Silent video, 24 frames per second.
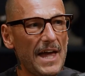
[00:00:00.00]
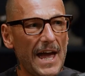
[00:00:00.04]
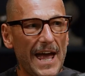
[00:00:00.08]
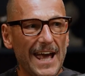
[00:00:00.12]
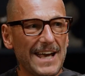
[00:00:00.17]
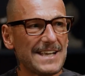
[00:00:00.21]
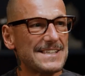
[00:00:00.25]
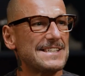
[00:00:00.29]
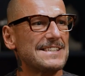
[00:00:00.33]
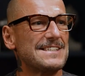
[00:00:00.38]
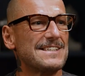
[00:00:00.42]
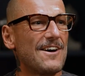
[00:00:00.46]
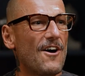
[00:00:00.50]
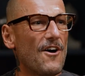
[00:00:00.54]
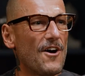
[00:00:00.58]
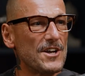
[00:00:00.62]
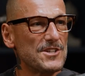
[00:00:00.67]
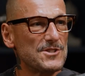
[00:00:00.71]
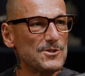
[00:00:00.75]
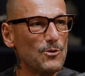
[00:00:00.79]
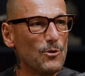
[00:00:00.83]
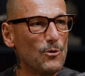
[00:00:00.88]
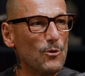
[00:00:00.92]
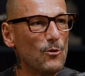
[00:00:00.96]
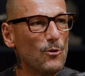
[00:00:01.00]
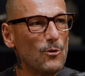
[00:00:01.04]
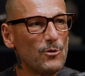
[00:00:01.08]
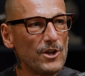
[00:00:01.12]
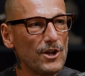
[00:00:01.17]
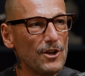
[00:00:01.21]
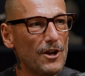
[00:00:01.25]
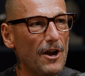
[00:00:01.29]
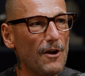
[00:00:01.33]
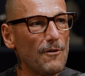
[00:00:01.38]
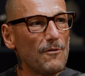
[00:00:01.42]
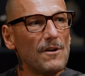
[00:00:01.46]
exercise or,
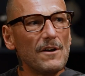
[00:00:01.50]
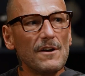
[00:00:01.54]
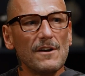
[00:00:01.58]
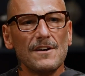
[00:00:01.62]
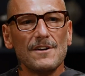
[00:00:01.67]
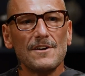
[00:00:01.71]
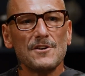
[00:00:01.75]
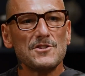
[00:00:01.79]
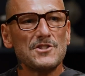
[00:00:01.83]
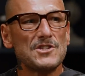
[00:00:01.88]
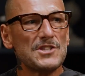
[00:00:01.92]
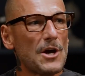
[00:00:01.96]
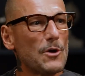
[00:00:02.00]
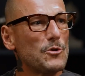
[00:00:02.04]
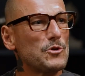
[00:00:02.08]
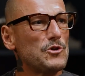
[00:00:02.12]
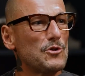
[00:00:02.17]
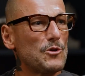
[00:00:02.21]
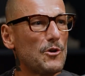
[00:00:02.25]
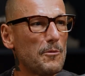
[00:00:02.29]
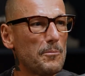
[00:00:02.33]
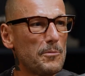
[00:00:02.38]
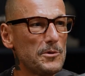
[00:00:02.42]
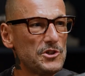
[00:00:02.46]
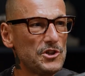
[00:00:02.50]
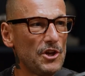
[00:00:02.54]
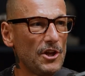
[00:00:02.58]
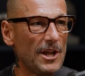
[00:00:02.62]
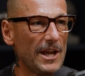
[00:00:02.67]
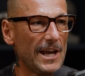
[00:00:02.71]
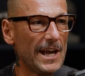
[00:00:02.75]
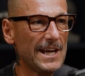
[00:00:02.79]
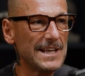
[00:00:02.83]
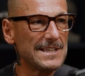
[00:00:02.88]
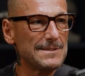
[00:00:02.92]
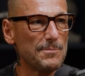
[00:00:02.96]
you know, social
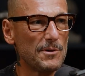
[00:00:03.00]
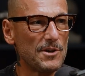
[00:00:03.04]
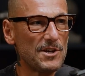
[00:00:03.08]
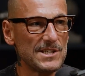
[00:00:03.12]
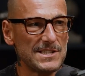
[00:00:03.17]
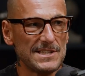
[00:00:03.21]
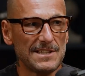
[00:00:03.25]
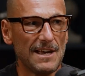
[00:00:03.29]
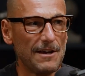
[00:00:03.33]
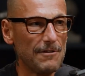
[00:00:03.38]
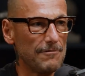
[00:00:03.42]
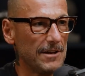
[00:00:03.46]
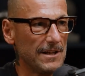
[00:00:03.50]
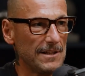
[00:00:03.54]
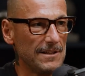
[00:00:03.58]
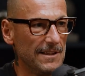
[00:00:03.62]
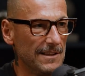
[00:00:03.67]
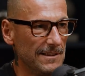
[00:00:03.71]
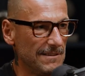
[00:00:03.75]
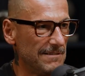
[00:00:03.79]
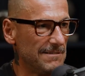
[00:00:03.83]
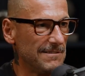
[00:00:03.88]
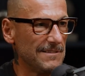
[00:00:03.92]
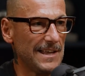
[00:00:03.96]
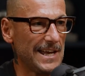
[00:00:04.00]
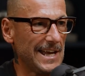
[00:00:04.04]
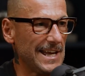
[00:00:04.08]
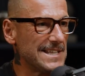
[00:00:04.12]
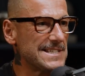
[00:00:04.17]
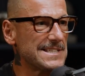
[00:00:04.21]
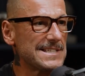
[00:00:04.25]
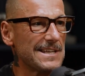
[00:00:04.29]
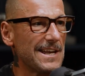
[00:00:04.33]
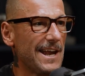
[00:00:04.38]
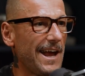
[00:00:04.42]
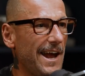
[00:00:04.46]
opportunities because they're in the
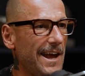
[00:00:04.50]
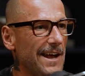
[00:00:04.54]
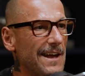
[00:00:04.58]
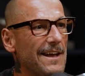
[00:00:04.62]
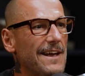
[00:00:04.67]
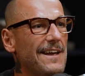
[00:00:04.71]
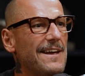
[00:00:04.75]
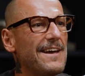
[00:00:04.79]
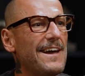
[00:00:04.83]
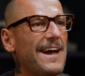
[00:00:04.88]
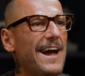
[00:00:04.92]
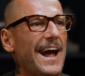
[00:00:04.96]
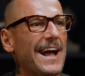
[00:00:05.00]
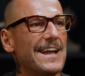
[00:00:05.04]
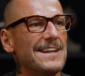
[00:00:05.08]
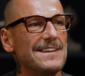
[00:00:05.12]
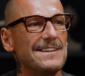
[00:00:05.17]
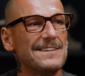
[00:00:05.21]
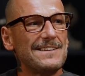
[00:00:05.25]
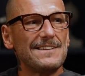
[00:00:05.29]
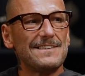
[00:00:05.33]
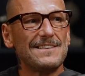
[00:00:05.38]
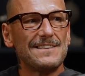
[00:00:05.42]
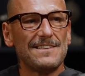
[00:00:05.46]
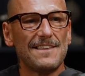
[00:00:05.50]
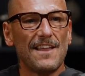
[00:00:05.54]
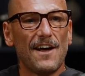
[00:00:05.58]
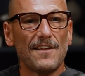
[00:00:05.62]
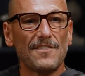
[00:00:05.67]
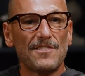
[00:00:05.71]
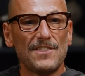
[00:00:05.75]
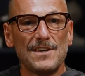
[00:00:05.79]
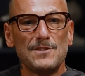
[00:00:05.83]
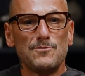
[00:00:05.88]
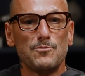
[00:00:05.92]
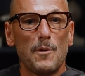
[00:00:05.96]
internet. And
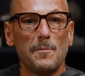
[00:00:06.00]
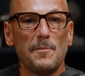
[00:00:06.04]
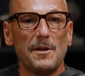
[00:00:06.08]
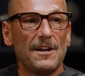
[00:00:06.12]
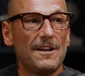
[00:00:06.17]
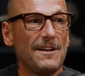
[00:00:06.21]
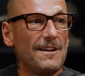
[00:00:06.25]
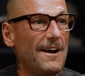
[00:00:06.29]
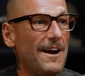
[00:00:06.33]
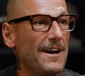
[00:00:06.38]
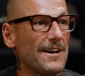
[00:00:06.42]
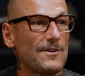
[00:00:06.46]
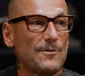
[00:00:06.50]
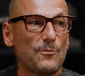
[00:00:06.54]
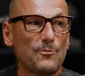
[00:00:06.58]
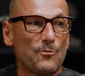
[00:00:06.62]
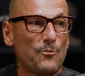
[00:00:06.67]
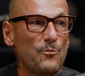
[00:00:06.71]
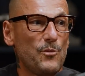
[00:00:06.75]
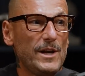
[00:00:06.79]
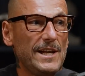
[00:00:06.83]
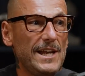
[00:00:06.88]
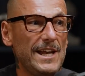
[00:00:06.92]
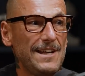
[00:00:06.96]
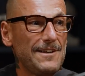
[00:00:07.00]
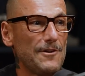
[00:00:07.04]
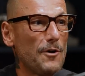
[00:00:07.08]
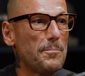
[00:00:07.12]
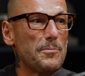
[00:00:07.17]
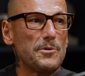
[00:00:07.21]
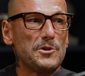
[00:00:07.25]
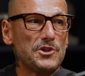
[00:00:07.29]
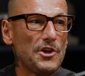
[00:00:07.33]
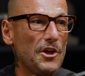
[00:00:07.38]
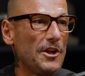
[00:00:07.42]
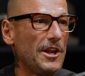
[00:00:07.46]
like these women are like, we need
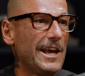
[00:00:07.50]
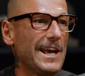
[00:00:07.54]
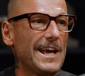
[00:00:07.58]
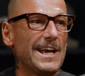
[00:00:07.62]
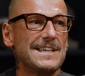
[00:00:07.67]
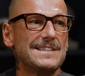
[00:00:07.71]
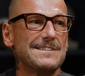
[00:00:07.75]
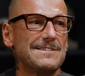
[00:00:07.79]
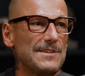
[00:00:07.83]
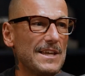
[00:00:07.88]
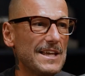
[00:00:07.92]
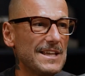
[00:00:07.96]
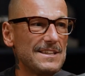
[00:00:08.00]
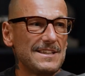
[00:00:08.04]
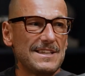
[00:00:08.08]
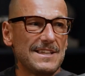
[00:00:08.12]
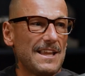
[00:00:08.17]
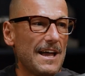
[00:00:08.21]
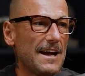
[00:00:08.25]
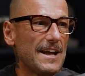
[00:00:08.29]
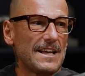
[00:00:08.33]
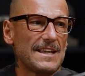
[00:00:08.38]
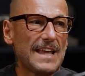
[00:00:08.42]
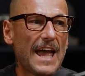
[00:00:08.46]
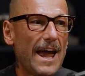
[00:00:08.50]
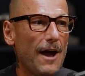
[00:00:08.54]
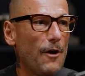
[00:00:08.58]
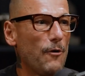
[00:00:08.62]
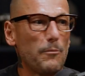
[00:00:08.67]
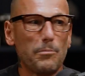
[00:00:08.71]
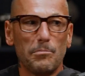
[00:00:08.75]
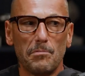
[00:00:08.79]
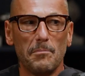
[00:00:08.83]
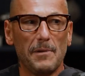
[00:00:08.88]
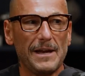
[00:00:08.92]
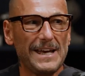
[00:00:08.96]
opportunities to like
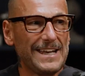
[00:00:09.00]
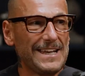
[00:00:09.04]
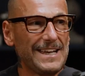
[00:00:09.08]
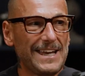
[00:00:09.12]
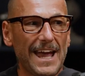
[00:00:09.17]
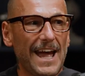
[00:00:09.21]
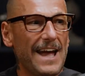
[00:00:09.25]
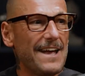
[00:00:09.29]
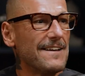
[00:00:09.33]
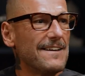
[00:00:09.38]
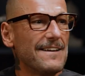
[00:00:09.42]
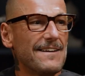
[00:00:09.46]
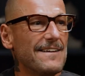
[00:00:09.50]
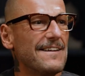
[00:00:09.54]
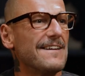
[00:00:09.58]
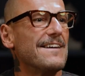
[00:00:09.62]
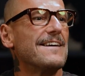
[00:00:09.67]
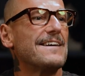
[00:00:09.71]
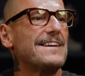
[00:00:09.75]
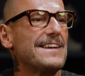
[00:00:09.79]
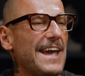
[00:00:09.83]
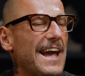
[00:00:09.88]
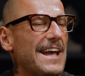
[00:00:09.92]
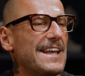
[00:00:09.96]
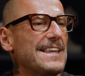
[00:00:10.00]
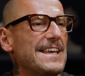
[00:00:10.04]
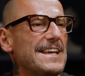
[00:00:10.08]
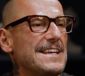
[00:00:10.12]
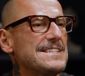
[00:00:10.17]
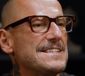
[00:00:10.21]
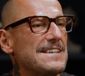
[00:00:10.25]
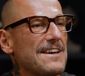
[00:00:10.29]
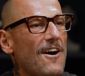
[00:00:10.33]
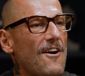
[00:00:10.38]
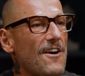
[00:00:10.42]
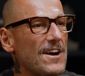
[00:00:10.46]
help me get
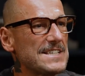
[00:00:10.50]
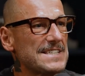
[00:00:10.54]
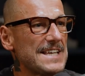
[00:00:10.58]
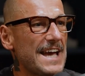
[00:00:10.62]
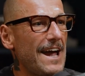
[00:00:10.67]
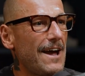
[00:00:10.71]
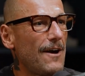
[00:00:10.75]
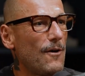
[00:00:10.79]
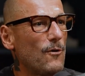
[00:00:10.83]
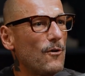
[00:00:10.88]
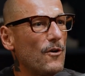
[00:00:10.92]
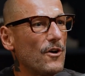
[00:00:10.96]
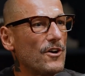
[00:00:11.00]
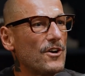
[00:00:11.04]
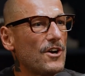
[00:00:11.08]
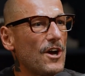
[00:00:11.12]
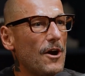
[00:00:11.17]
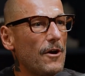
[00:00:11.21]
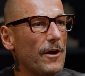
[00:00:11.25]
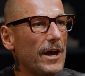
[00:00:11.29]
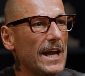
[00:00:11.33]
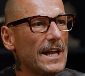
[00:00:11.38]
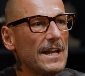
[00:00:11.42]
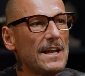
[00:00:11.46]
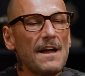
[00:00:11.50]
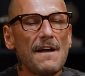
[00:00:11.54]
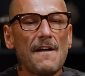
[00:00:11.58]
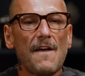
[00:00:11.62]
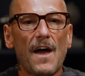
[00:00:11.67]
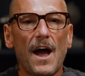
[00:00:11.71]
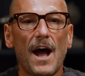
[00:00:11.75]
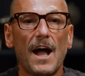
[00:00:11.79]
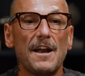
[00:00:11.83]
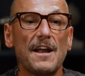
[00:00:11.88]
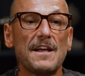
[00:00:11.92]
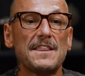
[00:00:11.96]
these guys out and going.
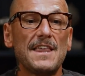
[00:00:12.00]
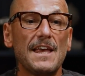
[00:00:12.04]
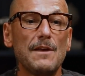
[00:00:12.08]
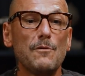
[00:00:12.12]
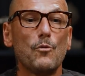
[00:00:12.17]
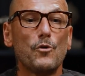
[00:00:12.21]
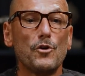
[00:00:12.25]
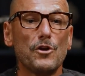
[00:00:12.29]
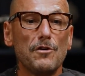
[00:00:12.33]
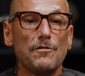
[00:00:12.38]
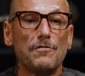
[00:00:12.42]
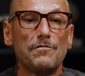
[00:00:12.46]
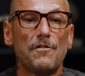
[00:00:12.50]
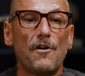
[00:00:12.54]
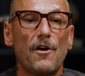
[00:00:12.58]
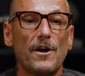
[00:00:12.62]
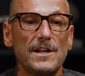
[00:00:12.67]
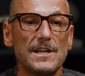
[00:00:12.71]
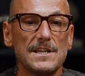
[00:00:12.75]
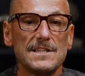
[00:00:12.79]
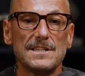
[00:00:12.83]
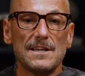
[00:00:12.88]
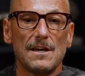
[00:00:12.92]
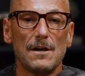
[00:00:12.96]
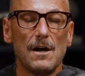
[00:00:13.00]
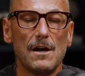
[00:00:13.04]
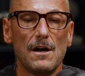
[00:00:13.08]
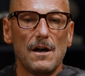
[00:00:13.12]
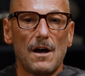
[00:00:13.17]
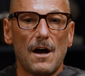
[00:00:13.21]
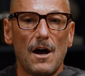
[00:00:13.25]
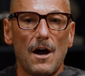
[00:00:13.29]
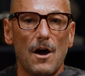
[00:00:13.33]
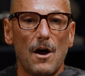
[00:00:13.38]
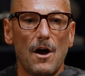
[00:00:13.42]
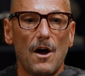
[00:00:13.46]
And I think what you find is
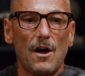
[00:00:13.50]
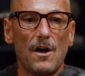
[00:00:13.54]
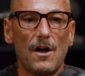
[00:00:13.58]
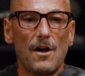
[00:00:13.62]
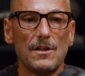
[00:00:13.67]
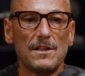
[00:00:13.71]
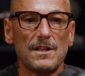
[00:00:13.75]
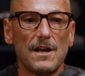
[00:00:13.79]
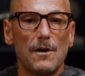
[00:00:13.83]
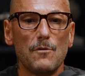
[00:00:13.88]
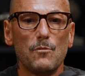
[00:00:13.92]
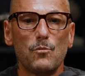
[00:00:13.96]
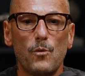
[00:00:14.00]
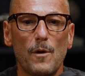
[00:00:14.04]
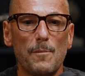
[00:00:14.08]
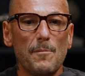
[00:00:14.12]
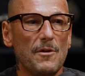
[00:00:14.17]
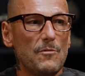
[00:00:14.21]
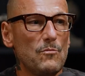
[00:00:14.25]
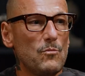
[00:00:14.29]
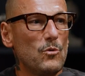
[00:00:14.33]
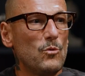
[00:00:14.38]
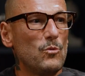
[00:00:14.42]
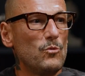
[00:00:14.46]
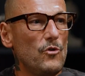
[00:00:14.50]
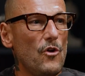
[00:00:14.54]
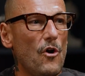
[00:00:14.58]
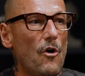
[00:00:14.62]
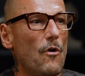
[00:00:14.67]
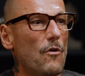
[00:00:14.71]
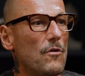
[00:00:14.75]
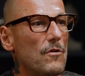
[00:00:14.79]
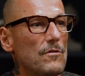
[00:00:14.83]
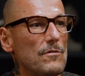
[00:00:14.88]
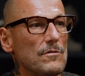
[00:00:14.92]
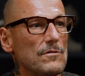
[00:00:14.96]
like women will
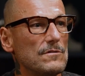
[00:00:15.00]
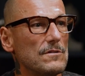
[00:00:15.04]
not,